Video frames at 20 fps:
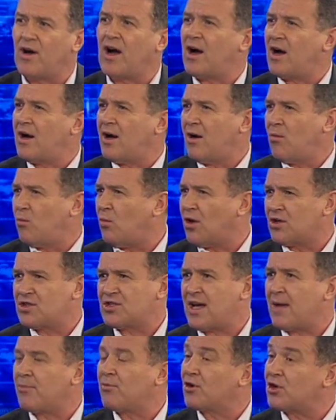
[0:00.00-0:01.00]

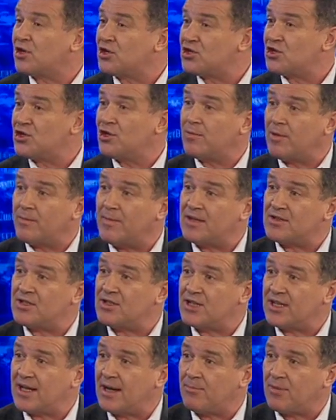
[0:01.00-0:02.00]
WhatsApp or consumer
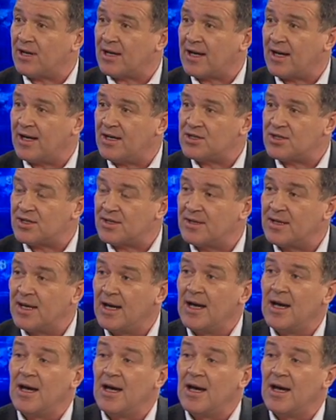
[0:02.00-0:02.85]
messaging application,